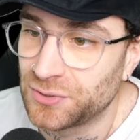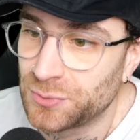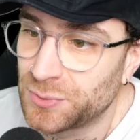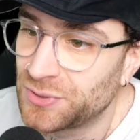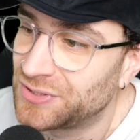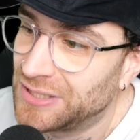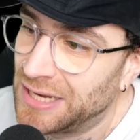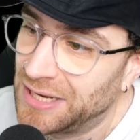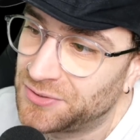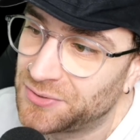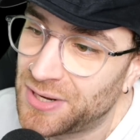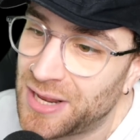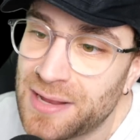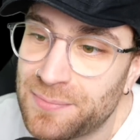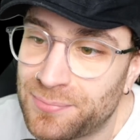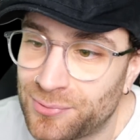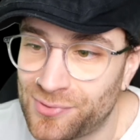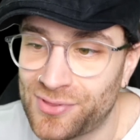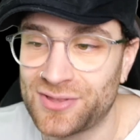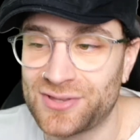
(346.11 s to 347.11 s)
who was sacked on
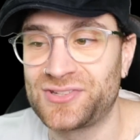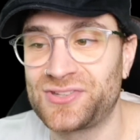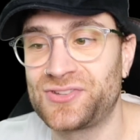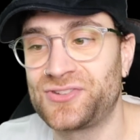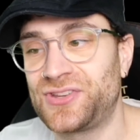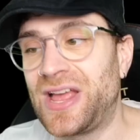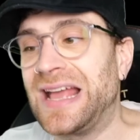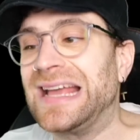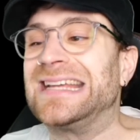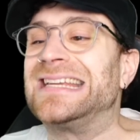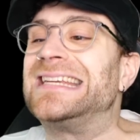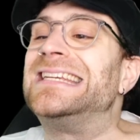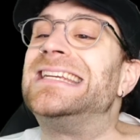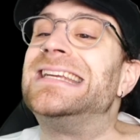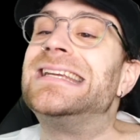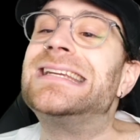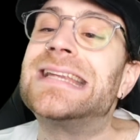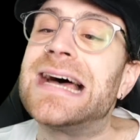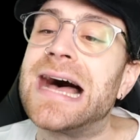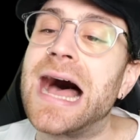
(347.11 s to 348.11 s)
April the
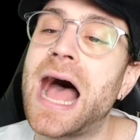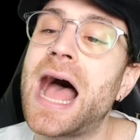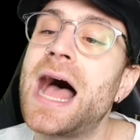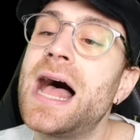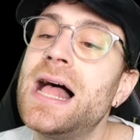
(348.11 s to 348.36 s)
2nd.